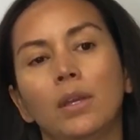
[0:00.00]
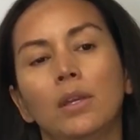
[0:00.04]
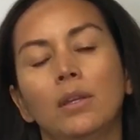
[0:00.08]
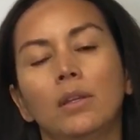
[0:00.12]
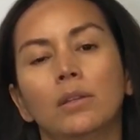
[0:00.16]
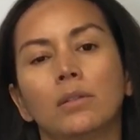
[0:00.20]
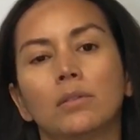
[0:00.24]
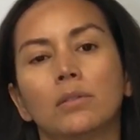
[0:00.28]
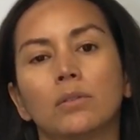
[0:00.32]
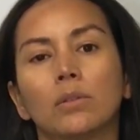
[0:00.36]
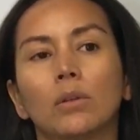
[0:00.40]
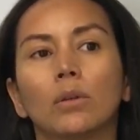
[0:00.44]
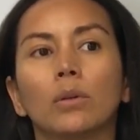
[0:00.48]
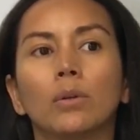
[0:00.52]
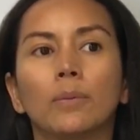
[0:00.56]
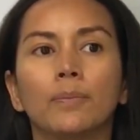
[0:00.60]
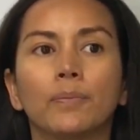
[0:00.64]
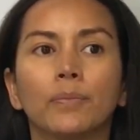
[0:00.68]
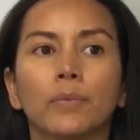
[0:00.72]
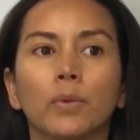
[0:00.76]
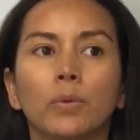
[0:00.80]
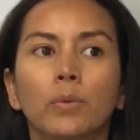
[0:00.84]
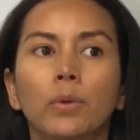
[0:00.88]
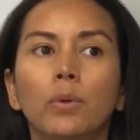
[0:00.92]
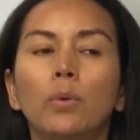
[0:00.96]
So
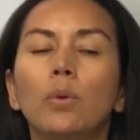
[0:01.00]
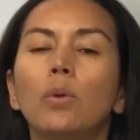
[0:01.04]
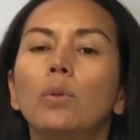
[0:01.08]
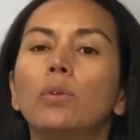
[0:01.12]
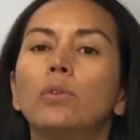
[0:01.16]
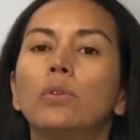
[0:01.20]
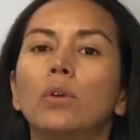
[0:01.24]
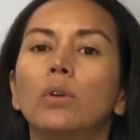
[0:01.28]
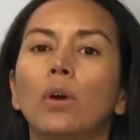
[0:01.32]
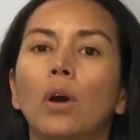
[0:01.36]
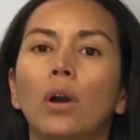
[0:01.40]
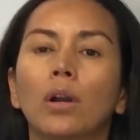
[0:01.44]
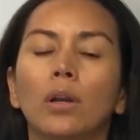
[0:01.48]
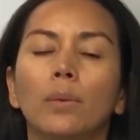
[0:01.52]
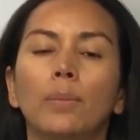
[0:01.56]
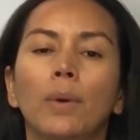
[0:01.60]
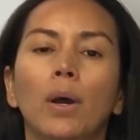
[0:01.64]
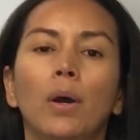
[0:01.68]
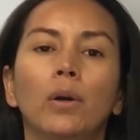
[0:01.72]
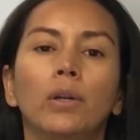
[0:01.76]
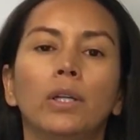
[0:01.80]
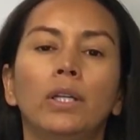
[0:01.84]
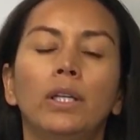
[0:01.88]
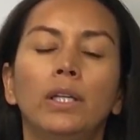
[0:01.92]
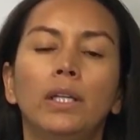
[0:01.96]
we will talk
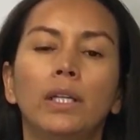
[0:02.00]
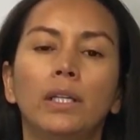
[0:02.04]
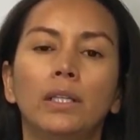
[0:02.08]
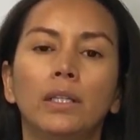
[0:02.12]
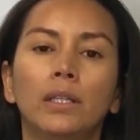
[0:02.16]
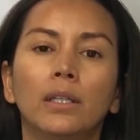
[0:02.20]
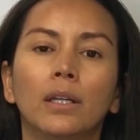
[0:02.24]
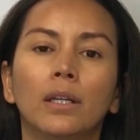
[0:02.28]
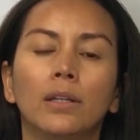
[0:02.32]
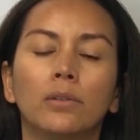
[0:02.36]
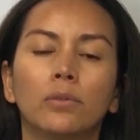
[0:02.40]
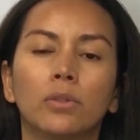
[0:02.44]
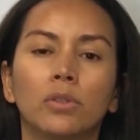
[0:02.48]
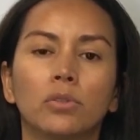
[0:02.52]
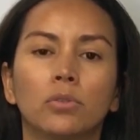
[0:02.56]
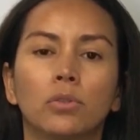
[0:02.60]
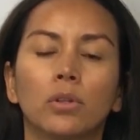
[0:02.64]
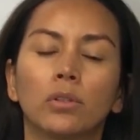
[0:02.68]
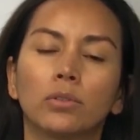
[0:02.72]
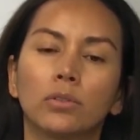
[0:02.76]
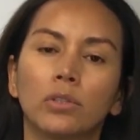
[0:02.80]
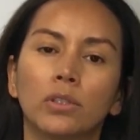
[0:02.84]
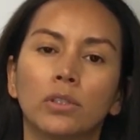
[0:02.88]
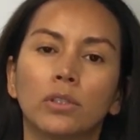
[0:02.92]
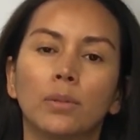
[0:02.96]
about healing and
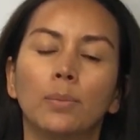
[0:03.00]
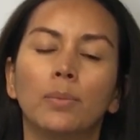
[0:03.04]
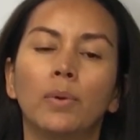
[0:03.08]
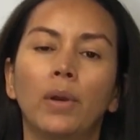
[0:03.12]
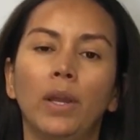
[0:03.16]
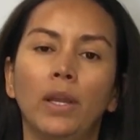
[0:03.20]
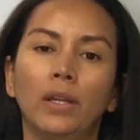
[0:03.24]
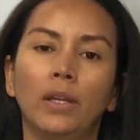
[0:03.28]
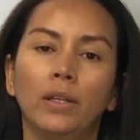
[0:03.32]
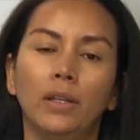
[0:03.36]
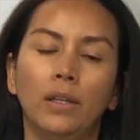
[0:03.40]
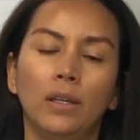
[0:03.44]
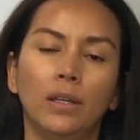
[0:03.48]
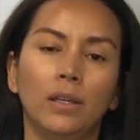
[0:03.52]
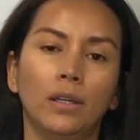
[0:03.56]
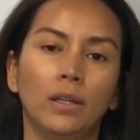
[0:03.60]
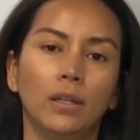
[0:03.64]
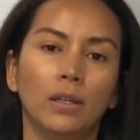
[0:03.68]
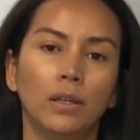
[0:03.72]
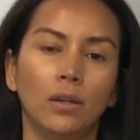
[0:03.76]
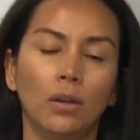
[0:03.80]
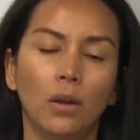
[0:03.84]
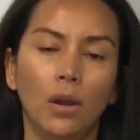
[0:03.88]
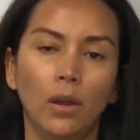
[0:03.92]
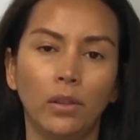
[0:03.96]
restructuring the brain in
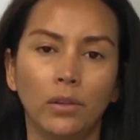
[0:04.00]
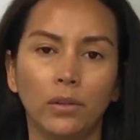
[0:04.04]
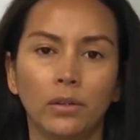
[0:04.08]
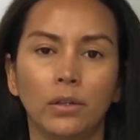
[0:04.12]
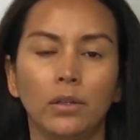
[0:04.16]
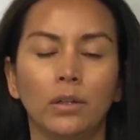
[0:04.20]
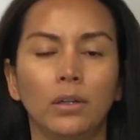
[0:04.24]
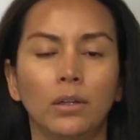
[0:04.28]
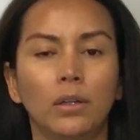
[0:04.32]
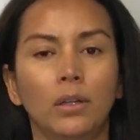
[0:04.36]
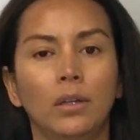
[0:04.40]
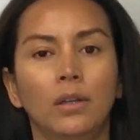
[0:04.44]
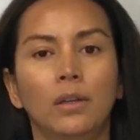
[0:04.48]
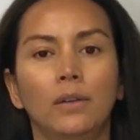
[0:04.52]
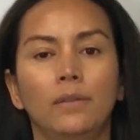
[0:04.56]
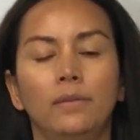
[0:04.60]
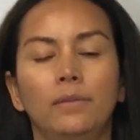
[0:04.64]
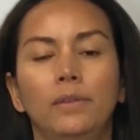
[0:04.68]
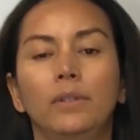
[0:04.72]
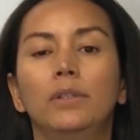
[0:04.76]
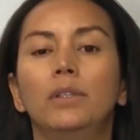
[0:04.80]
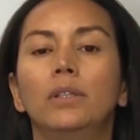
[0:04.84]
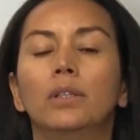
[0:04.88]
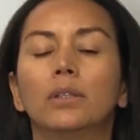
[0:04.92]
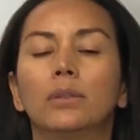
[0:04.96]
another
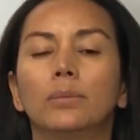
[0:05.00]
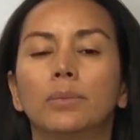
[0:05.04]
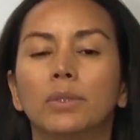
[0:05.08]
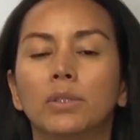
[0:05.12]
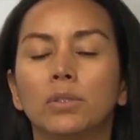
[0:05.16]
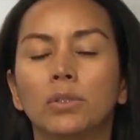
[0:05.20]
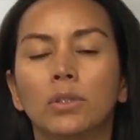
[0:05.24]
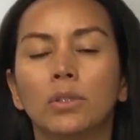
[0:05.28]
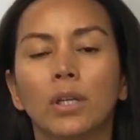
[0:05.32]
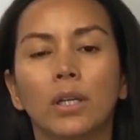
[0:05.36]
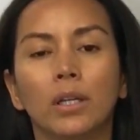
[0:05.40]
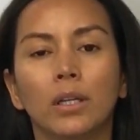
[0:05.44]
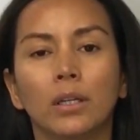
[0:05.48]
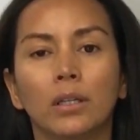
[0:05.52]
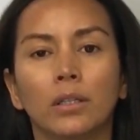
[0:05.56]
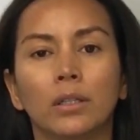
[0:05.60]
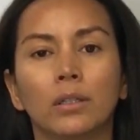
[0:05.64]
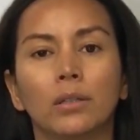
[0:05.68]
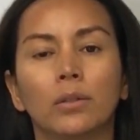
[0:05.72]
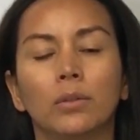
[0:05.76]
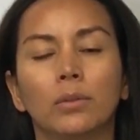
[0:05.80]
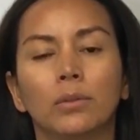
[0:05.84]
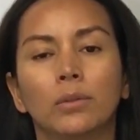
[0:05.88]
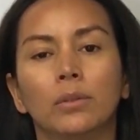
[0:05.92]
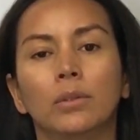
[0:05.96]
video, but today
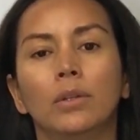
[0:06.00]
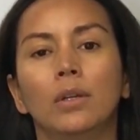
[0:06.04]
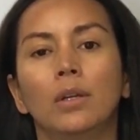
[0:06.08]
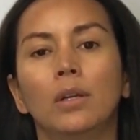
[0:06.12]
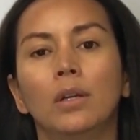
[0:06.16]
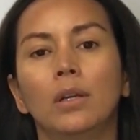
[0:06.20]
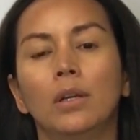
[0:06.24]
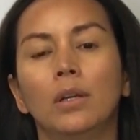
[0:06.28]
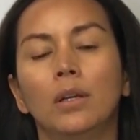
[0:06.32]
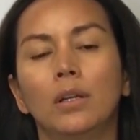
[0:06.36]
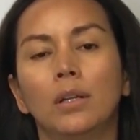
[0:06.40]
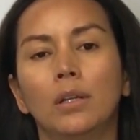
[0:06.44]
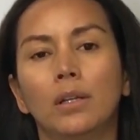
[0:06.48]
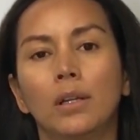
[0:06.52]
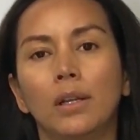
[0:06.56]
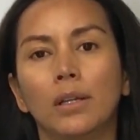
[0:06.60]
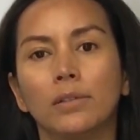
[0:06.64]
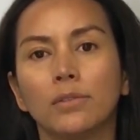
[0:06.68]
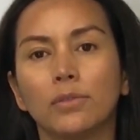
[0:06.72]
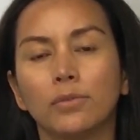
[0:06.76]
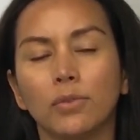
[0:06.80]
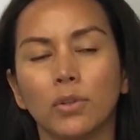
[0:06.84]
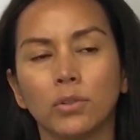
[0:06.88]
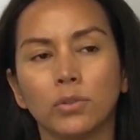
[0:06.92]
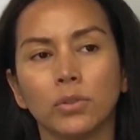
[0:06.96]
let's
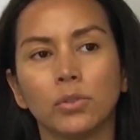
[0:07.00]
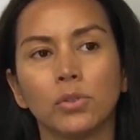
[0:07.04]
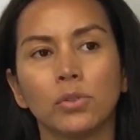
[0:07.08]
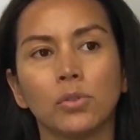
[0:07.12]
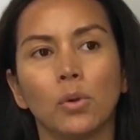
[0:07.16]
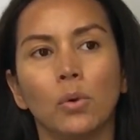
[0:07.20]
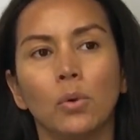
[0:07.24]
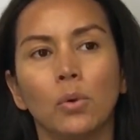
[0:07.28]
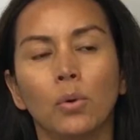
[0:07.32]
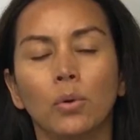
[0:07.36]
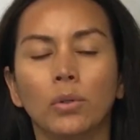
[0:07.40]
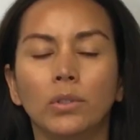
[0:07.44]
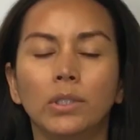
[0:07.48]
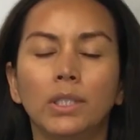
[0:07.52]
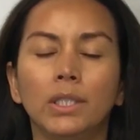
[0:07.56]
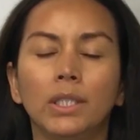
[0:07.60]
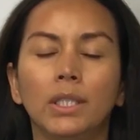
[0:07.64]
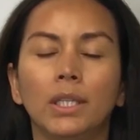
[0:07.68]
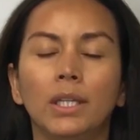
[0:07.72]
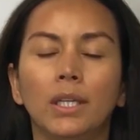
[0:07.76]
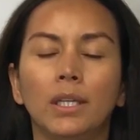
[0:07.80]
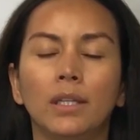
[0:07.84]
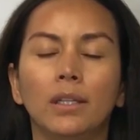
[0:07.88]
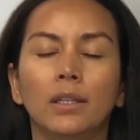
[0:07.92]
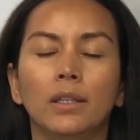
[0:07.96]
focus only
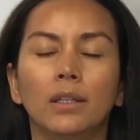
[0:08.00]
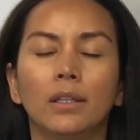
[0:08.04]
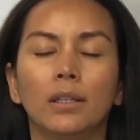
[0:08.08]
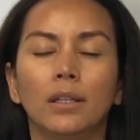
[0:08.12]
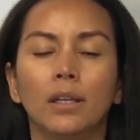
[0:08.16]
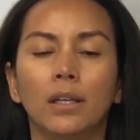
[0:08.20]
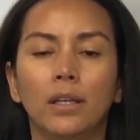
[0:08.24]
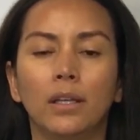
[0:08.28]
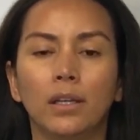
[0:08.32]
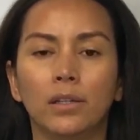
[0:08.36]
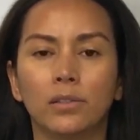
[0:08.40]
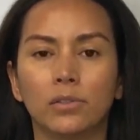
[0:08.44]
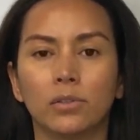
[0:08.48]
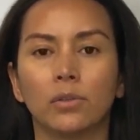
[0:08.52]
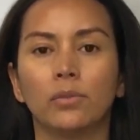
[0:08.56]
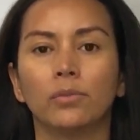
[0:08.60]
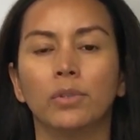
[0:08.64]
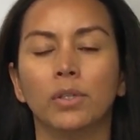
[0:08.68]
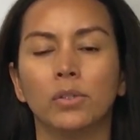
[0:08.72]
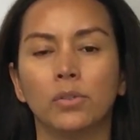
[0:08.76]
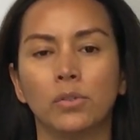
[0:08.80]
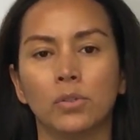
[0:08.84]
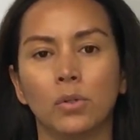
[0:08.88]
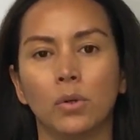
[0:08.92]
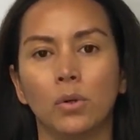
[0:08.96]
in the layers of the
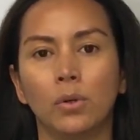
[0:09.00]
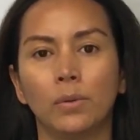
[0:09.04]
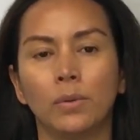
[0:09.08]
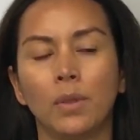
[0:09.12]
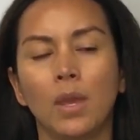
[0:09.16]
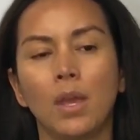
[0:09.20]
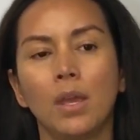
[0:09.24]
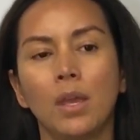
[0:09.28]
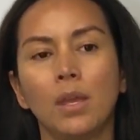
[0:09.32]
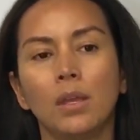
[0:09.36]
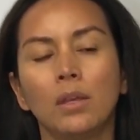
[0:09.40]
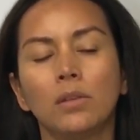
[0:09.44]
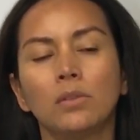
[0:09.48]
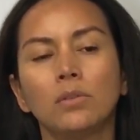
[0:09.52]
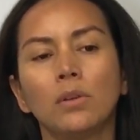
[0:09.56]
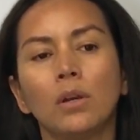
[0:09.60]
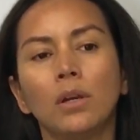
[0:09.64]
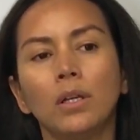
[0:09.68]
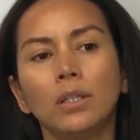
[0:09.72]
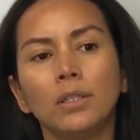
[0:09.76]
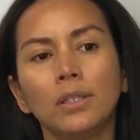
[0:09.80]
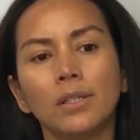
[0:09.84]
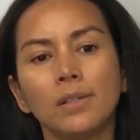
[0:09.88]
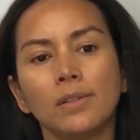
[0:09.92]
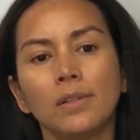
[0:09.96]
soul. So
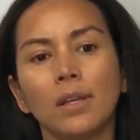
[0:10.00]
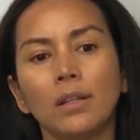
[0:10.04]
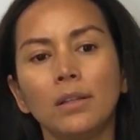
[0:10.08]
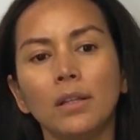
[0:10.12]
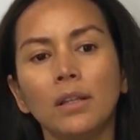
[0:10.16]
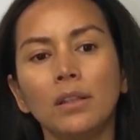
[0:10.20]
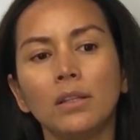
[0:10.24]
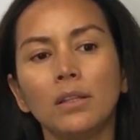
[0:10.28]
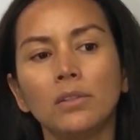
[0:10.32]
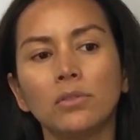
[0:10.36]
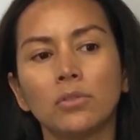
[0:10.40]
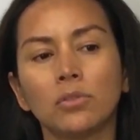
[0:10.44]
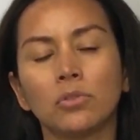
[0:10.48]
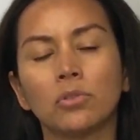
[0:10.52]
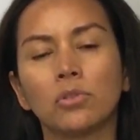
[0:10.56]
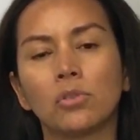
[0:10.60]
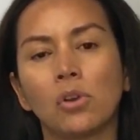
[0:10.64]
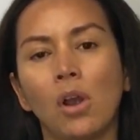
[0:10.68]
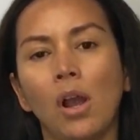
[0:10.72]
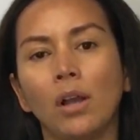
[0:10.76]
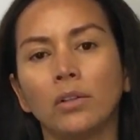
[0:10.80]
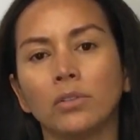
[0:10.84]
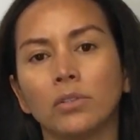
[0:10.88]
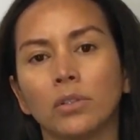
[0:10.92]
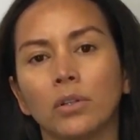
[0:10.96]
understanding this
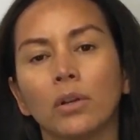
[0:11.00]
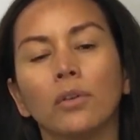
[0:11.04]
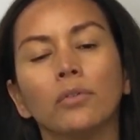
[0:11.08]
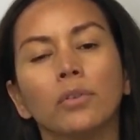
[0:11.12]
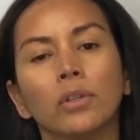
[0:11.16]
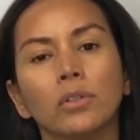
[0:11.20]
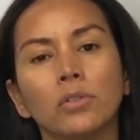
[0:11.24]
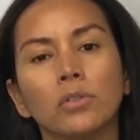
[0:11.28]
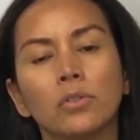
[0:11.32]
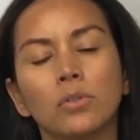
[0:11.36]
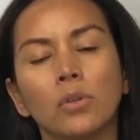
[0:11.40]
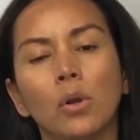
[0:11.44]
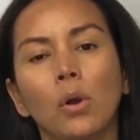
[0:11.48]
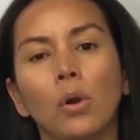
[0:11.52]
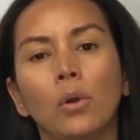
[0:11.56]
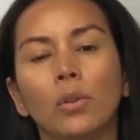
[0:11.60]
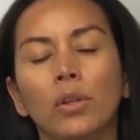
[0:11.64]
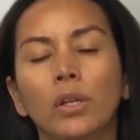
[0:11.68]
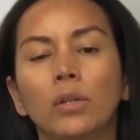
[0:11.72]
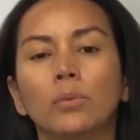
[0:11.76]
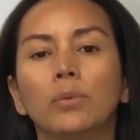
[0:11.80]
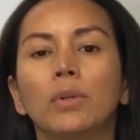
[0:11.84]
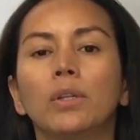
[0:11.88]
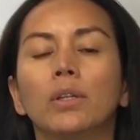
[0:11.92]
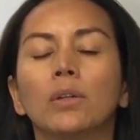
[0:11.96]
structure of the soul,
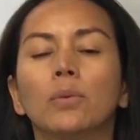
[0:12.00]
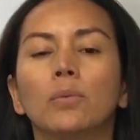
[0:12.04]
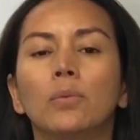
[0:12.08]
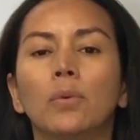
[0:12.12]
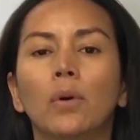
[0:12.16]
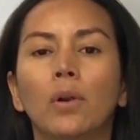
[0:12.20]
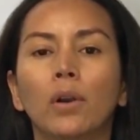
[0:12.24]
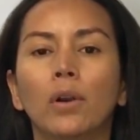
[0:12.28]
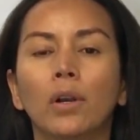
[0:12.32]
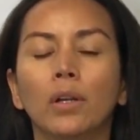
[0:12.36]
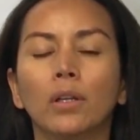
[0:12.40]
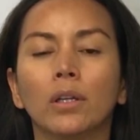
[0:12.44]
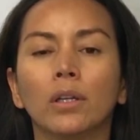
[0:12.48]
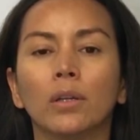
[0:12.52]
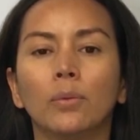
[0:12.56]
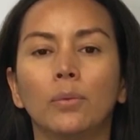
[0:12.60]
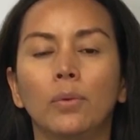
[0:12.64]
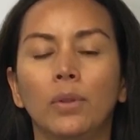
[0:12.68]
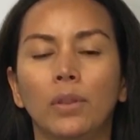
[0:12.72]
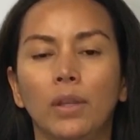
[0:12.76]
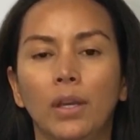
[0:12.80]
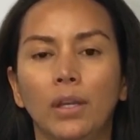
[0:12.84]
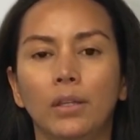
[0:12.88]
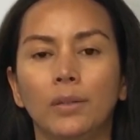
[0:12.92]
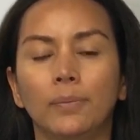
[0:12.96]
then we can work
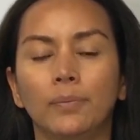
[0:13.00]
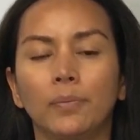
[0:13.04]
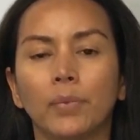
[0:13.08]
with it.